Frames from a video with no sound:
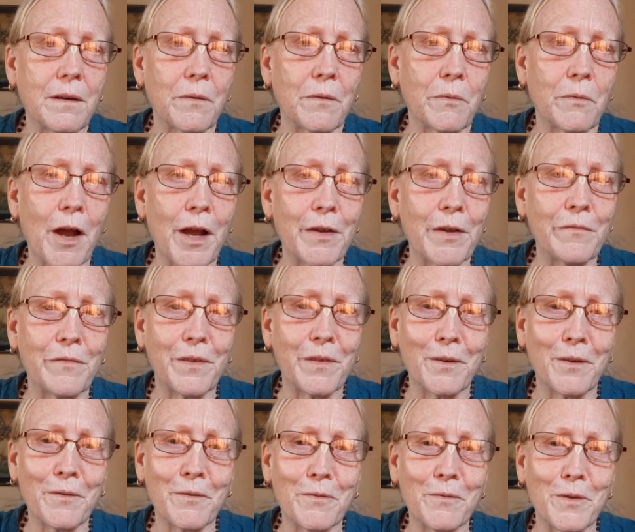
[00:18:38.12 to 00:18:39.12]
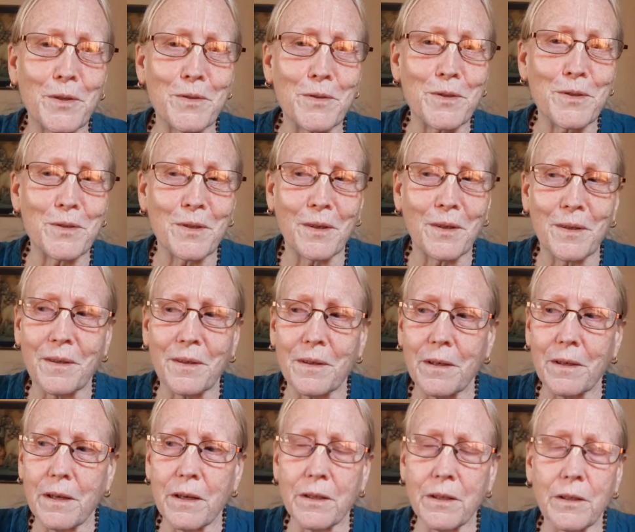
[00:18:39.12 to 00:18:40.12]
arrived there was
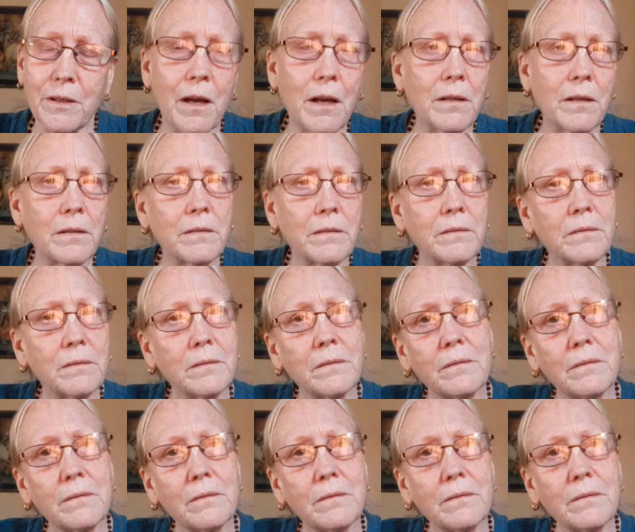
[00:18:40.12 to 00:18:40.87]
a young